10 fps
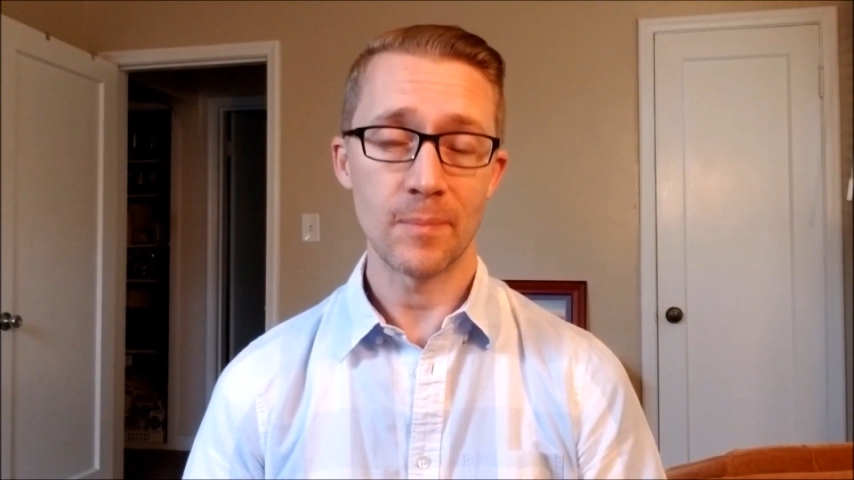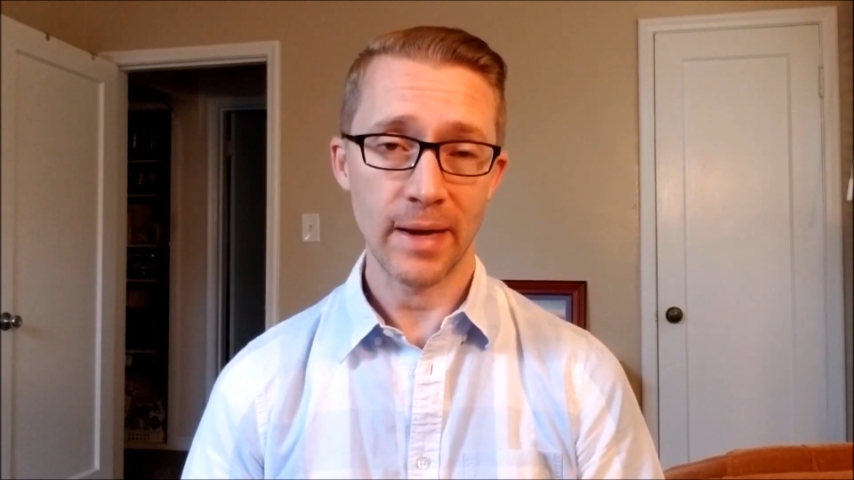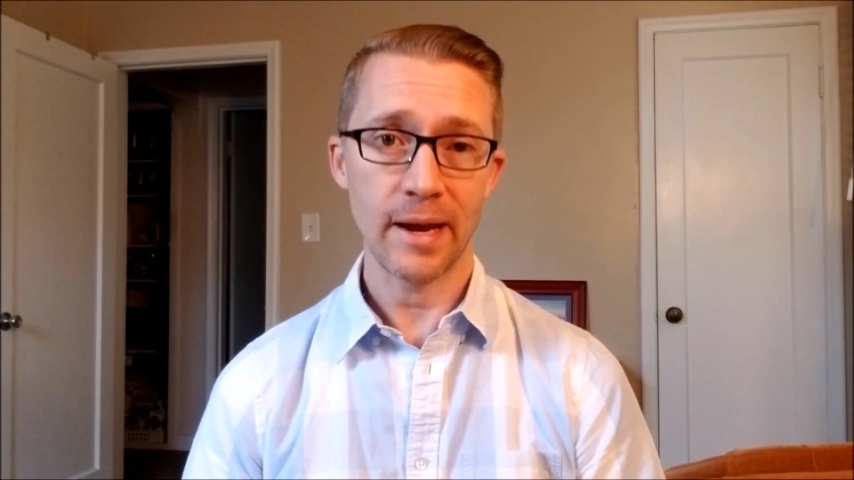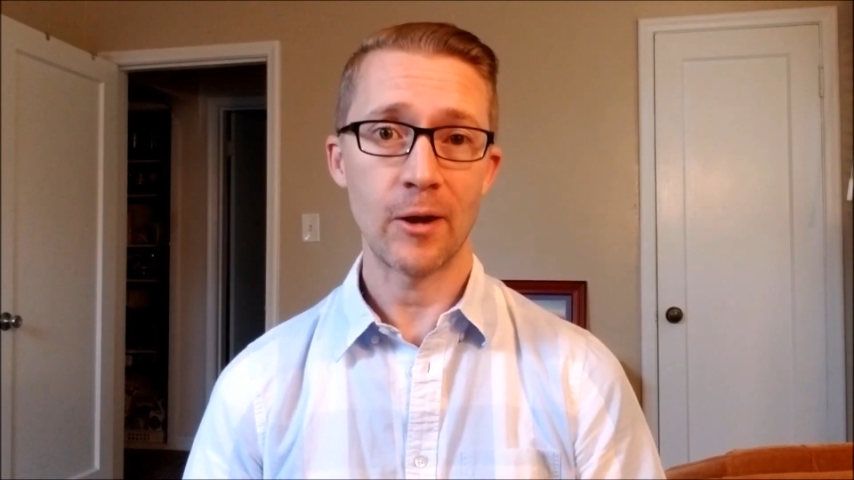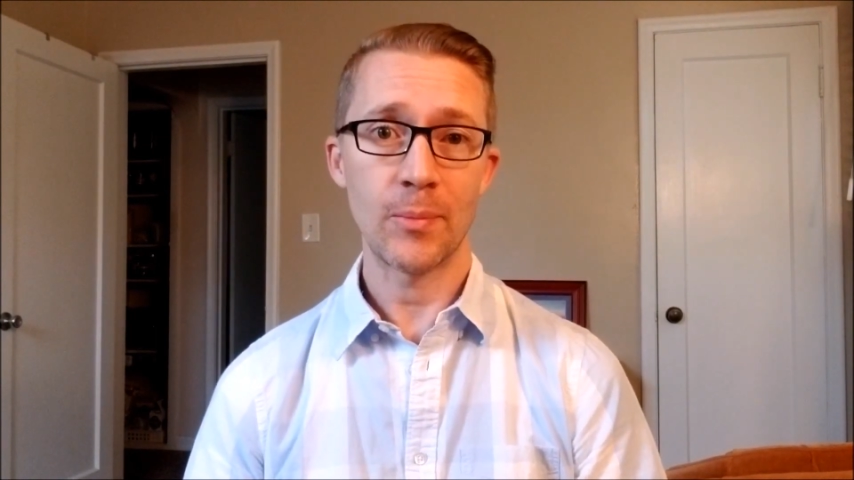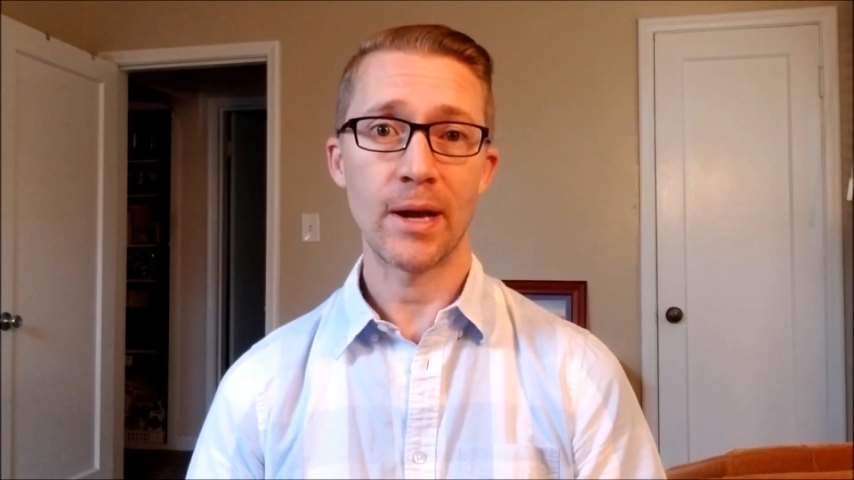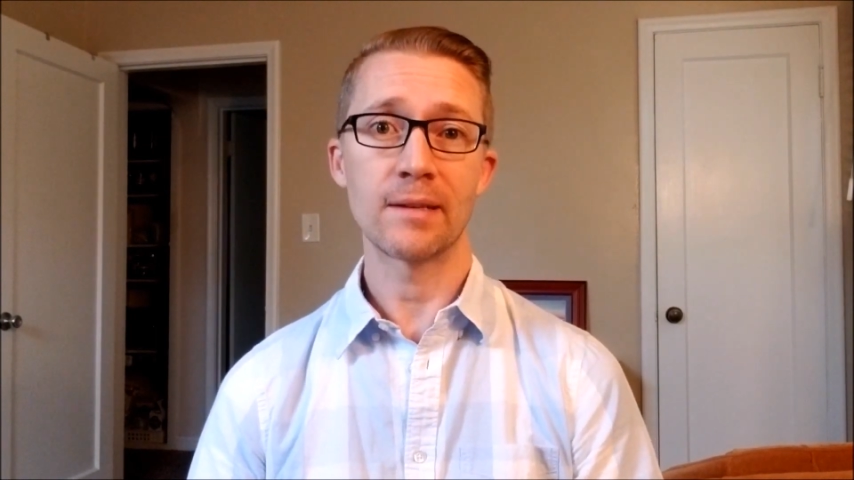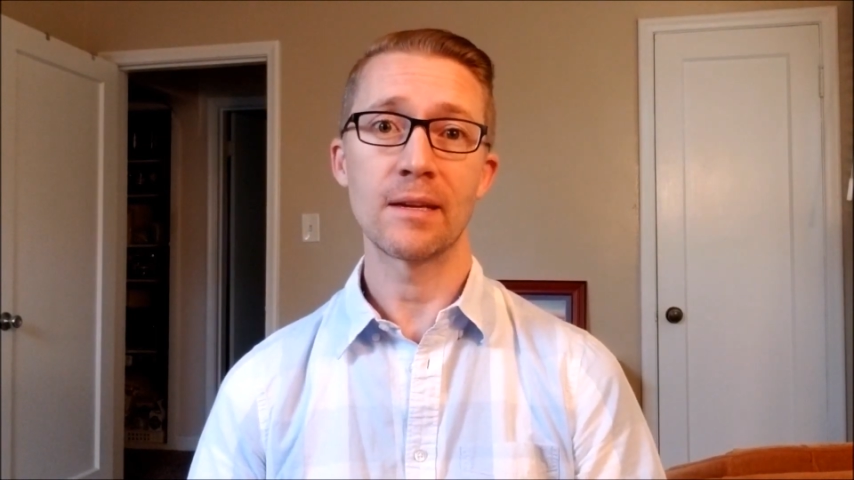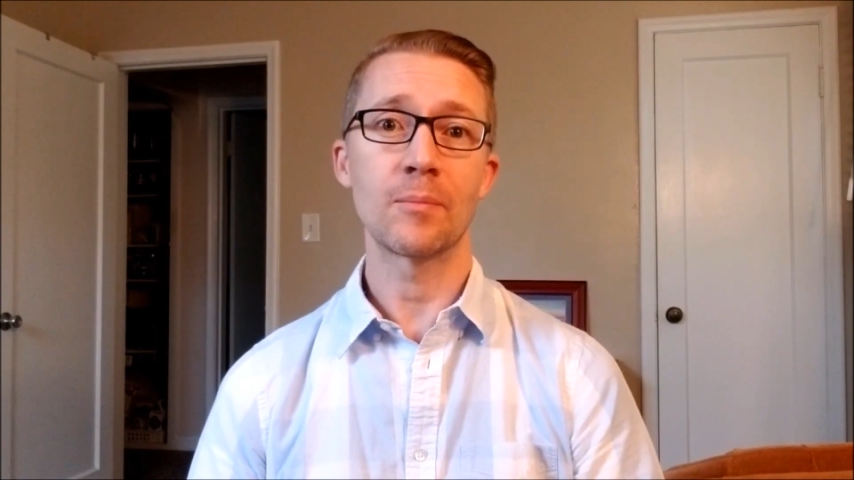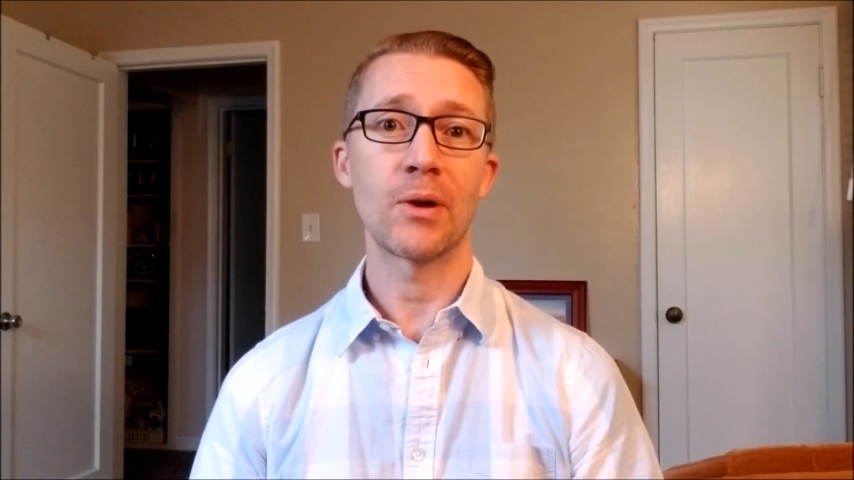my
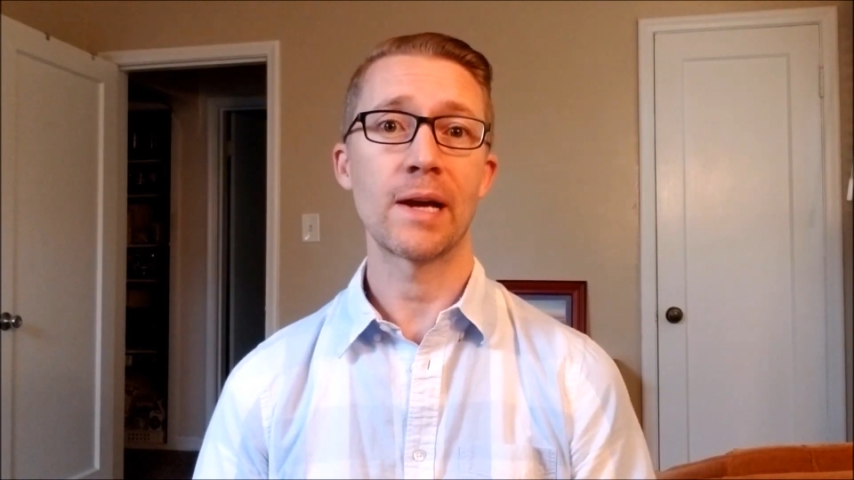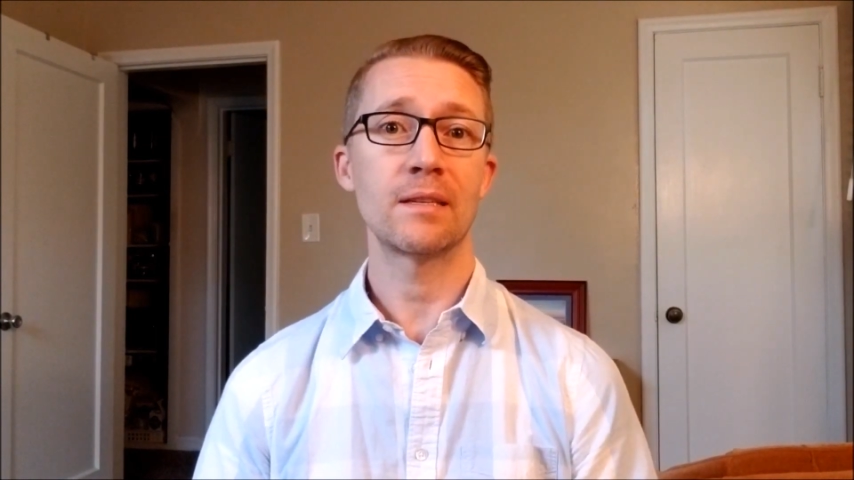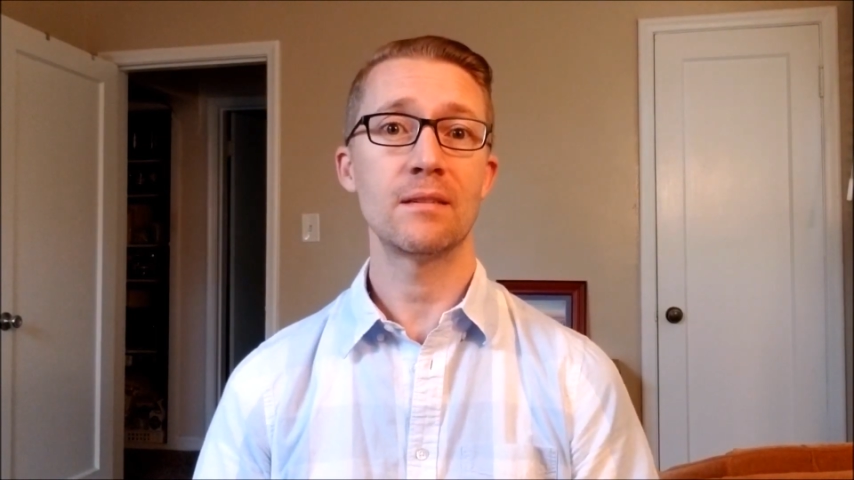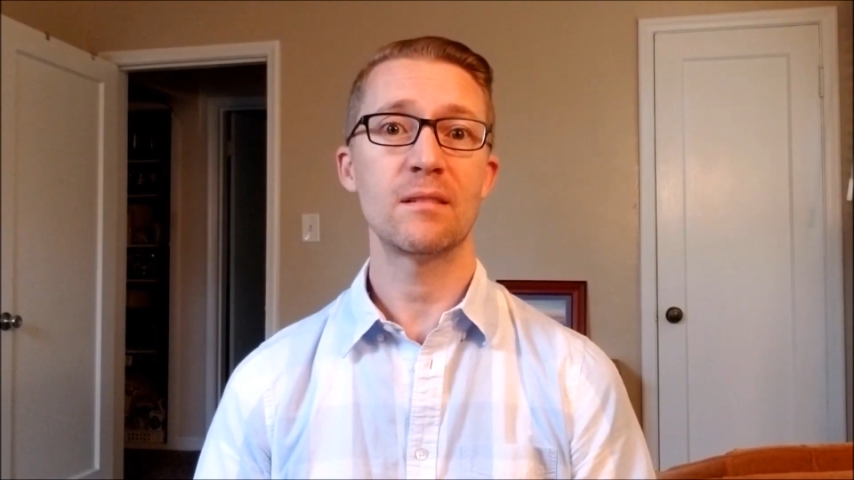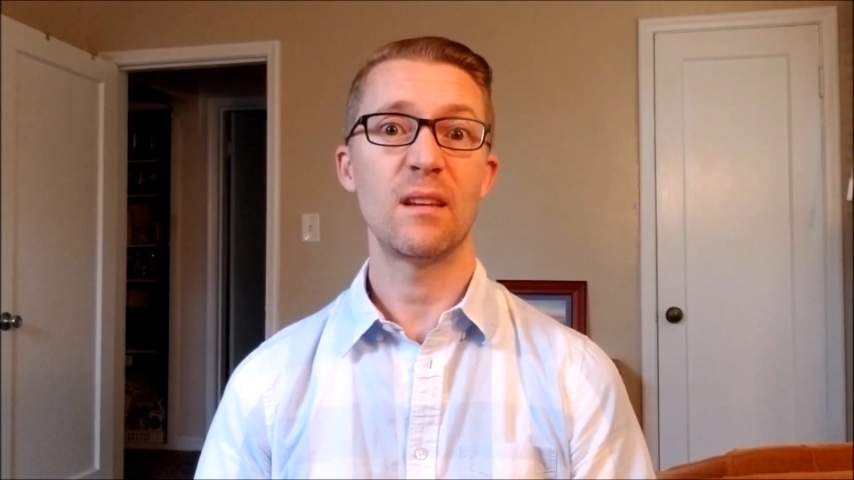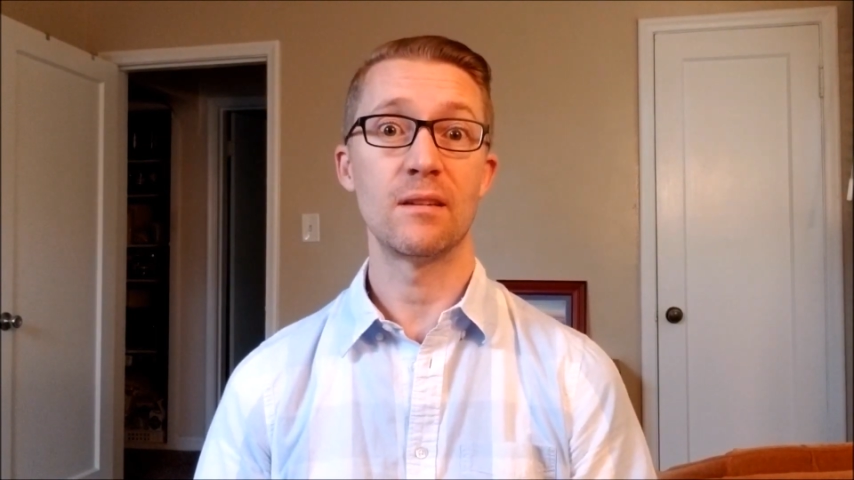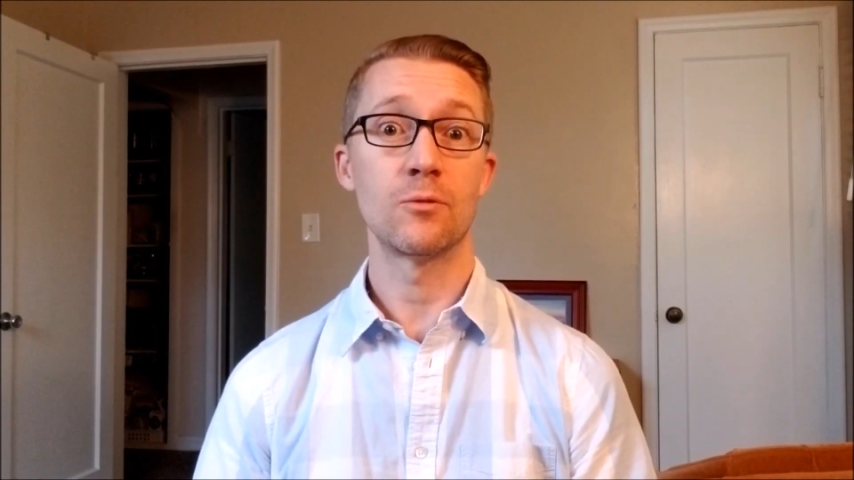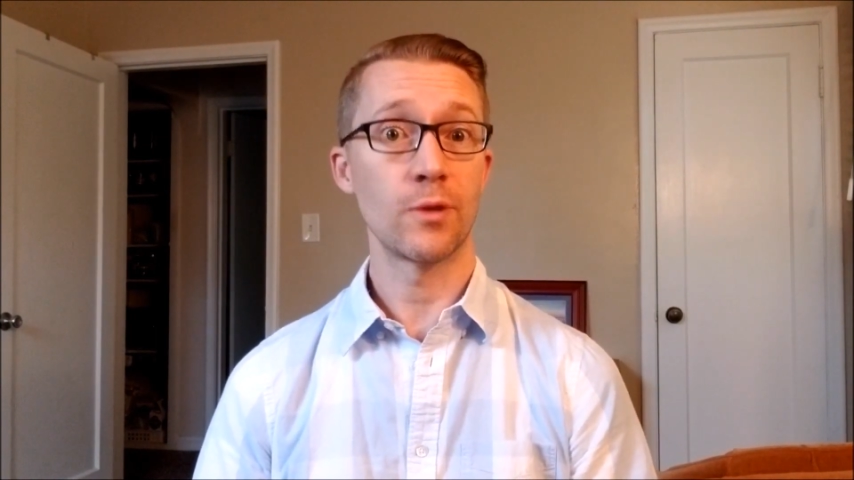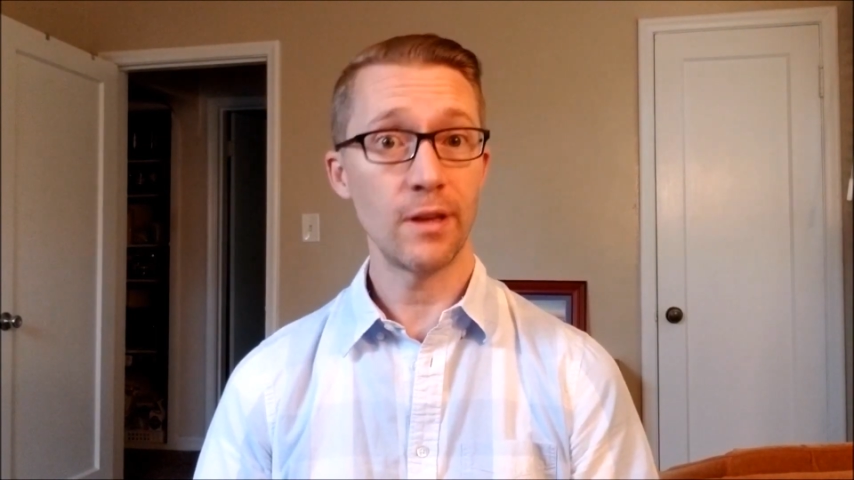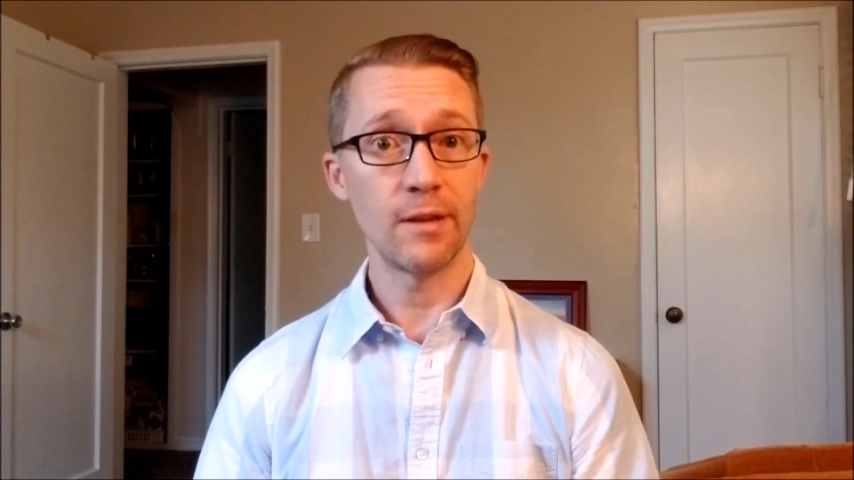chiropractic practice
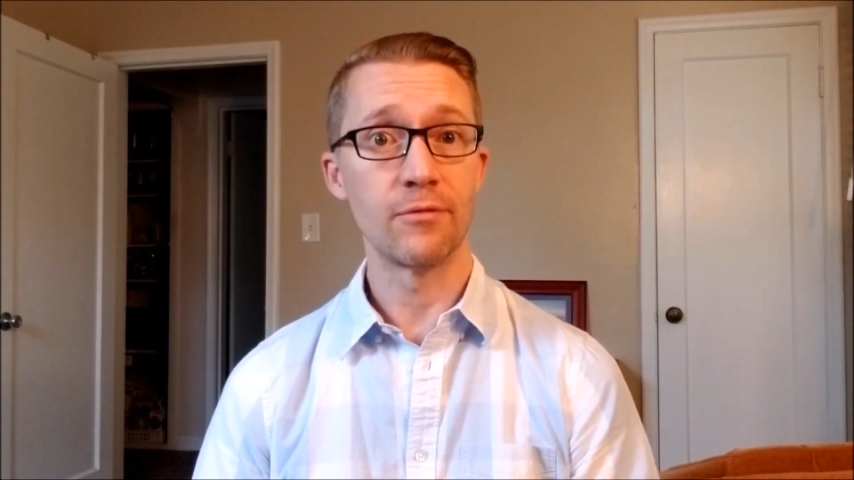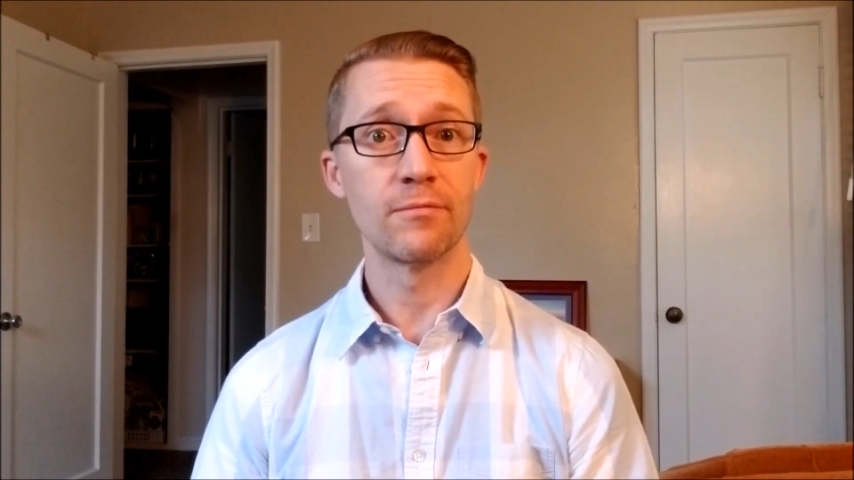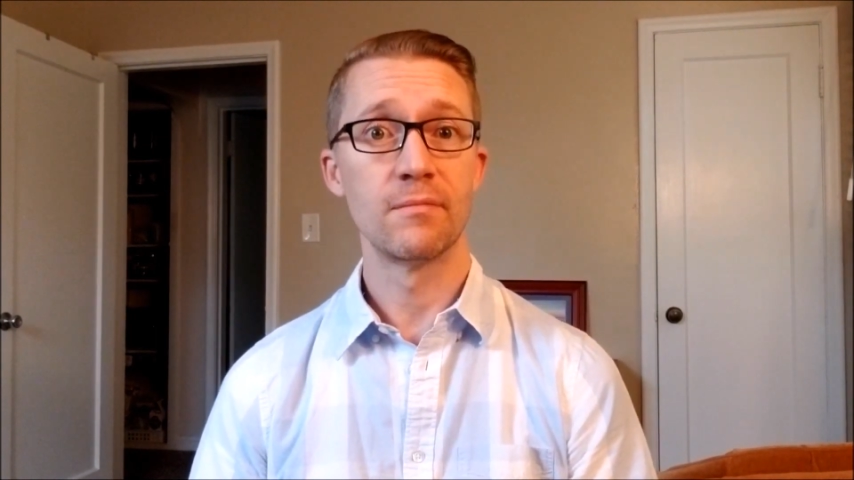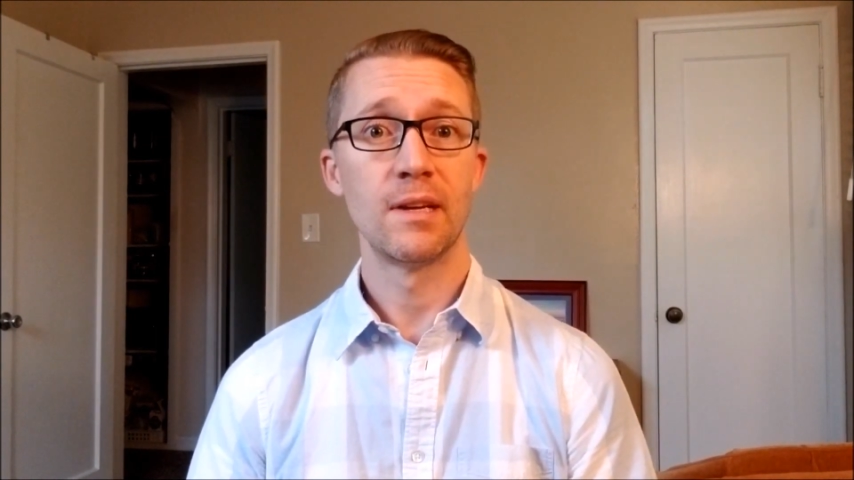is relief.